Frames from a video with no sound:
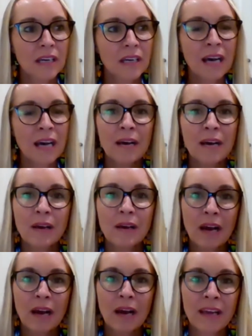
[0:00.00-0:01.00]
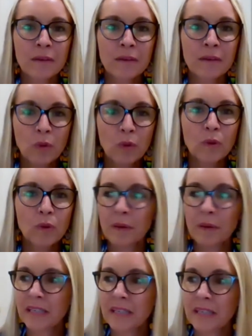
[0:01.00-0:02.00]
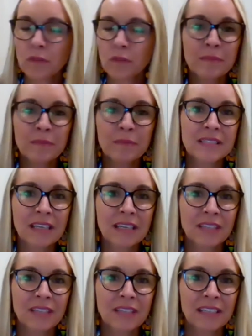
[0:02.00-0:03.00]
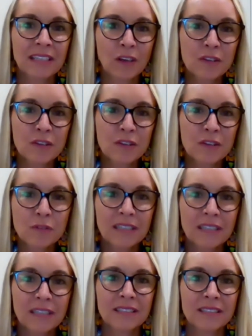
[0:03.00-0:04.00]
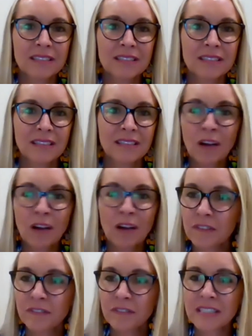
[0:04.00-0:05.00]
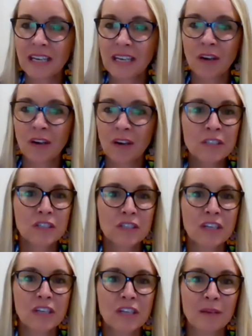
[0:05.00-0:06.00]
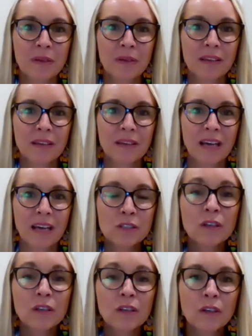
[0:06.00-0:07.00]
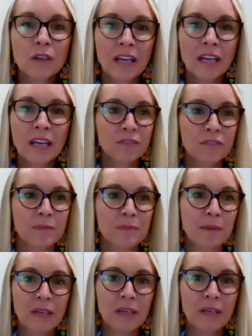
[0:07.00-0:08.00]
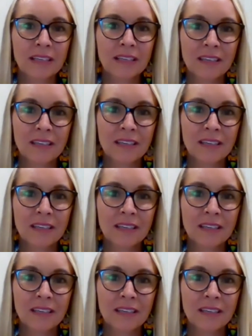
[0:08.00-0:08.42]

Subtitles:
I ran more probably in 3 months than I've done in the last 3 years. I got fit, I got into shape. I started looking after my body.